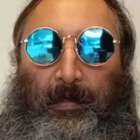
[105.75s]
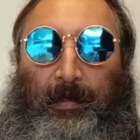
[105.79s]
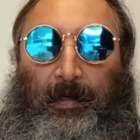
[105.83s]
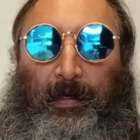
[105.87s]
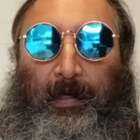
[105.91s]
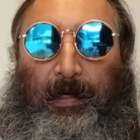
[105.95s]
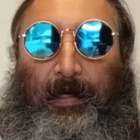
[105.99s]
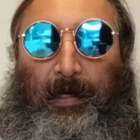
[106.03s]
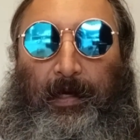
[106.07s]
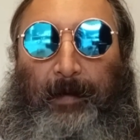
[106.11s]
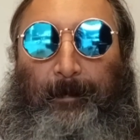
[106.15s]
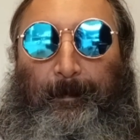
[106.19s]

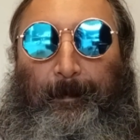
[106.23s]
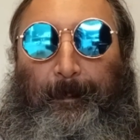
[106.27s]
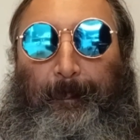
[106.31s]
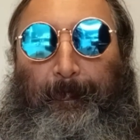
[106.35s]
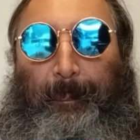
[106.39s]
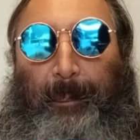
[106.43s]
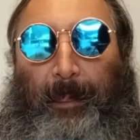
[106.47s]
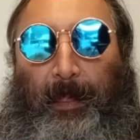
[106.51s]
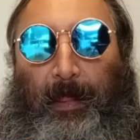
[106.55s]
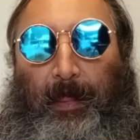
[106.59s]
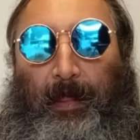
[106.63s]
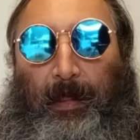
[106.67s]
Um,
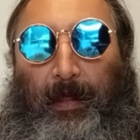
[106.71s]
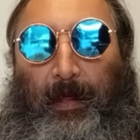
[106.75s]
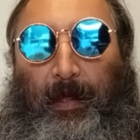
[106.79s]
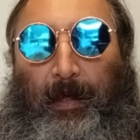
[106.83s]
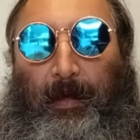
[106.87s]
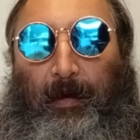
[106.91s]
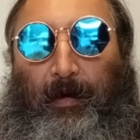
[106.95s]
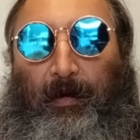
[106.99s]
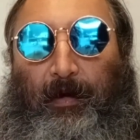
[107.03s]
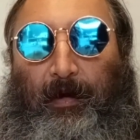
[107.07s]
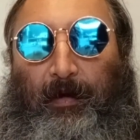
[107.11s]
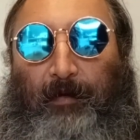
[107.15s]

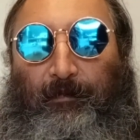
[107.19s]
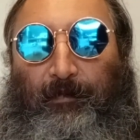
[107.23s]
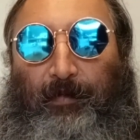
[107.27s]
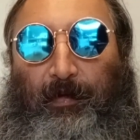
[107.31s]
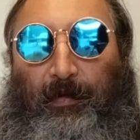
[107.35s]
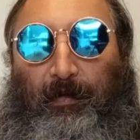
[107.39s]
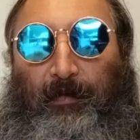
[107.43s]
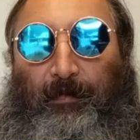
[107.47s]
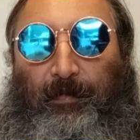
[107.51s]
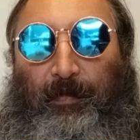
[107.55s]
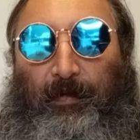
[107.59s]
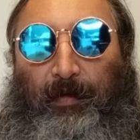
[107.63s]
I am
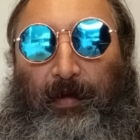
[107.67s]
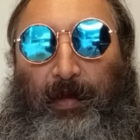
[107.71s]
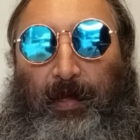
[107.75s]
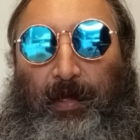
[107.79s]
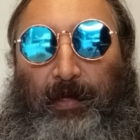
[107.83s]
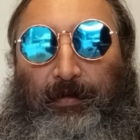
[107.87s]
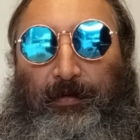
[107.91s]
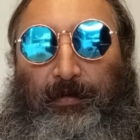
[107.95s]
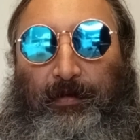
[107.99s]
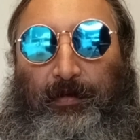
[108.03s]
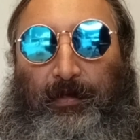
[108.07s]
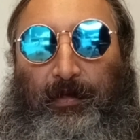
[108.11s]
very, very
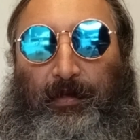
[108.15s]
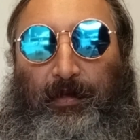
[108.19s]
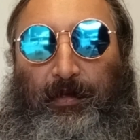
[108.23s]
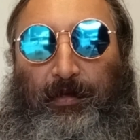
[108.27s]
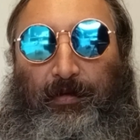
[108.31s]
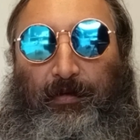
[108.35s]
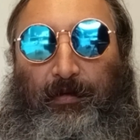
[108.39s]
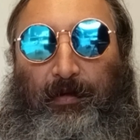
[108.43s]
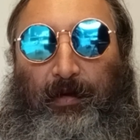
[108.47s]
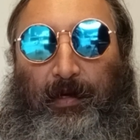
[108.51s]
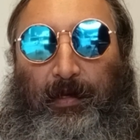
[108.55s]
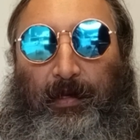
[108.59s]
interested to
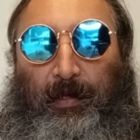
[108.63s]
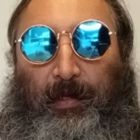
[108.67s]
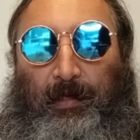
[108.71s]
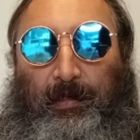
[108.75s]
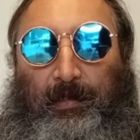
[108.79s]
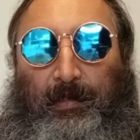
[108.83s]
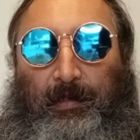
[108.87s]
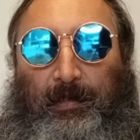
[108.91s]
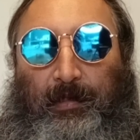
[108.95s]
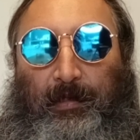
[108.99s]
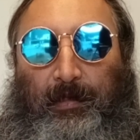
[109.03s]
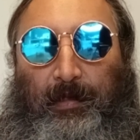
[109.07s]
try
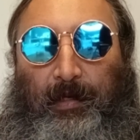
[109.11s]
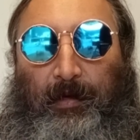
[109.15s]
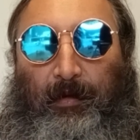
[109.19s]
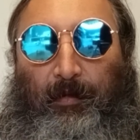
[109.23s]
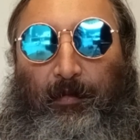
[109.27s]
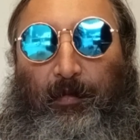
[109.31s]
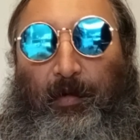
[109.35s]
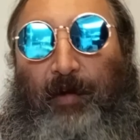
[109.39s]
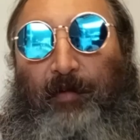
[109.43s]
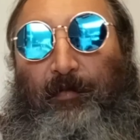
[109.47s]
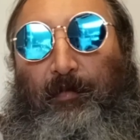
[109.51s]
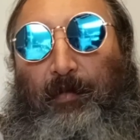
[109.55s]
this. Uh,
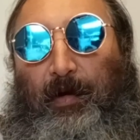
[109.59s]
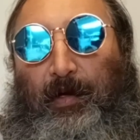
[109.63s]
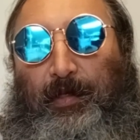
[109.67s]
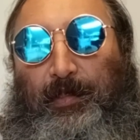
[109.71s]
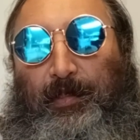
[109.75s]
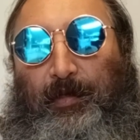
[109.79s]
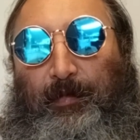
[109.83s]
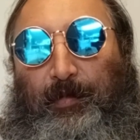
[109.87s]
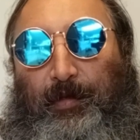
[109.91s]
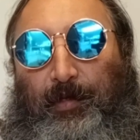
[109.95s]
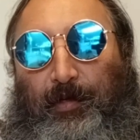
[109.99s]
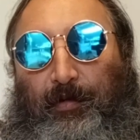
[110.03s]
one of my
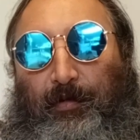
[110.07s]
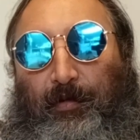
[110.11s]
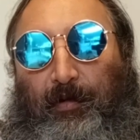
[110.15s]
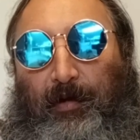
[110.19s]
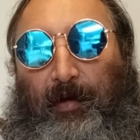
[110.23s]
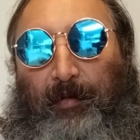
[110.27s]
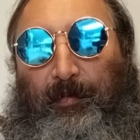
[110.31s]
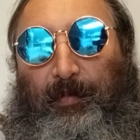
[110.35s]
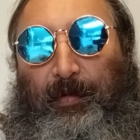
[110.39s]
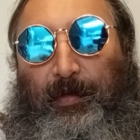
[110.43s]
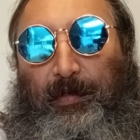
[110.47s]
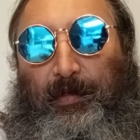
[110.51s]

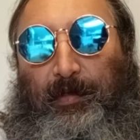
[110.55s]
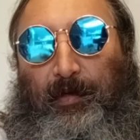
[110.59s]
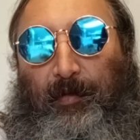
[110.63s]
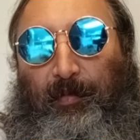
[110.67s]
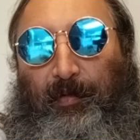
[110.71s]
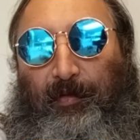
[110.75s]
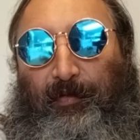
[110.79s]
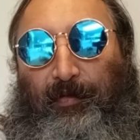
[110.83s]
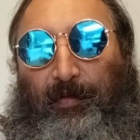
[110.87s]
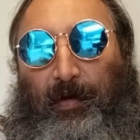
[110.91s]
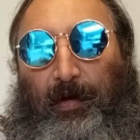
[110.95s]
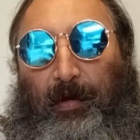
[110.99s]
subscribers, I
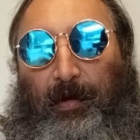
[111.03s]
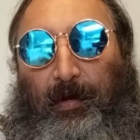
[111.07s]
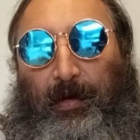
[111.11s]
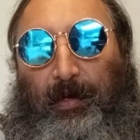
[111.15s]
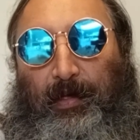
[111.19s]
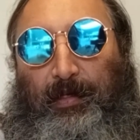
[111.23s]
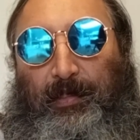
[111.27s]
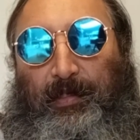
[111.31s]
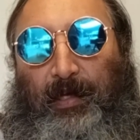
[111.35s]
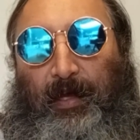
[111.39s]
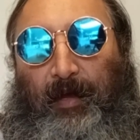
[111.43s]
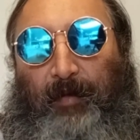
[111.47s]
provided
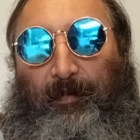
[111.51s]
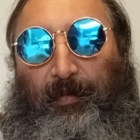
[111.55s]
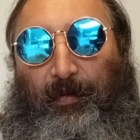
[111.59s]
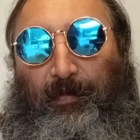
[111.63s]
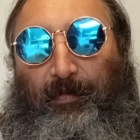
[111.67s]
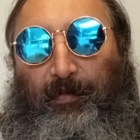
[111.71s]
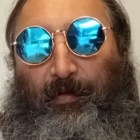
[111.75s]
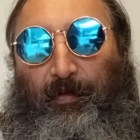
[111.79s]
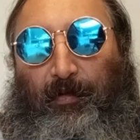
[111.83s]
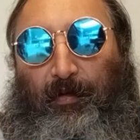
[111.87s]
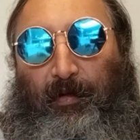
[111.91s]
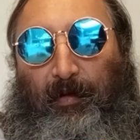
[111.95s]
a sample
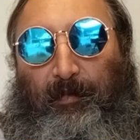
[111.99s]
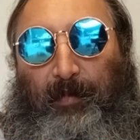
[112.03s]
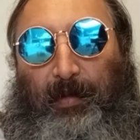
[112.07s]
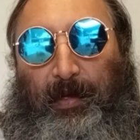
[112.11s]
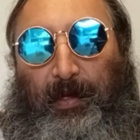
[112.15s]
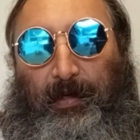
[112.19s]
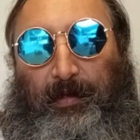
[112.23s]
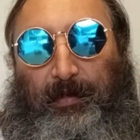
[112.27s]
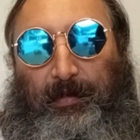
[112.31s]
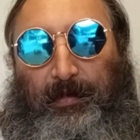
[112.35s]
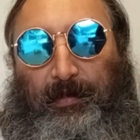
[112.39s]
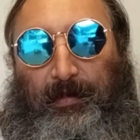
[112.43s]
for him
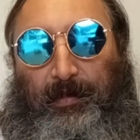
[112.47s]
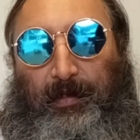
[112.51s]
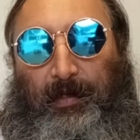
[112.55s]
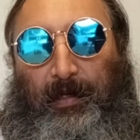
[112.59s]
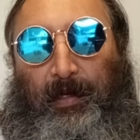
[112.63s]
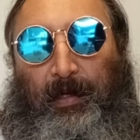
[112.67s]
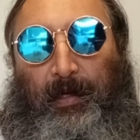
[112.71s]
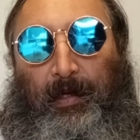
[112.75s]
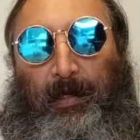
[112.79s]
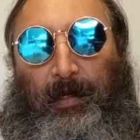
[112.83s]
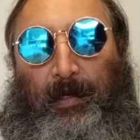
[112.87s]
because